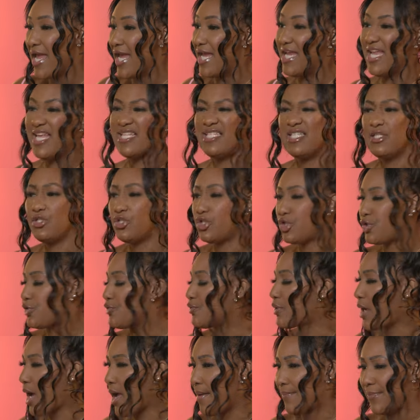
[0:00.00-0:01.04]
It isn't
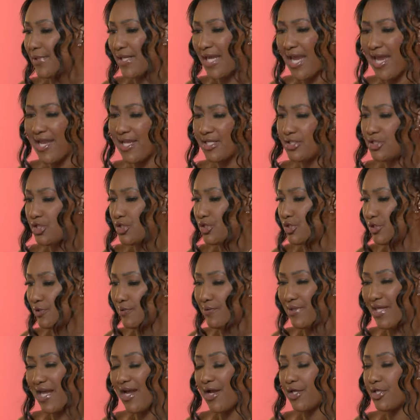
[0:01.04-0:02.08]
too complicated to
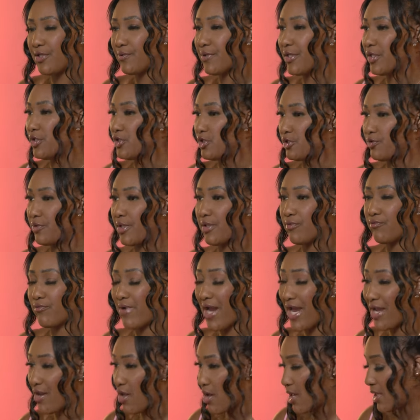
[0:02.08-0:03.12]
do there. You can do it
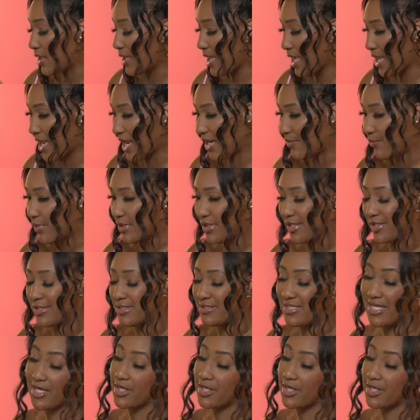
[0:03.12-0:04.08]
right online with their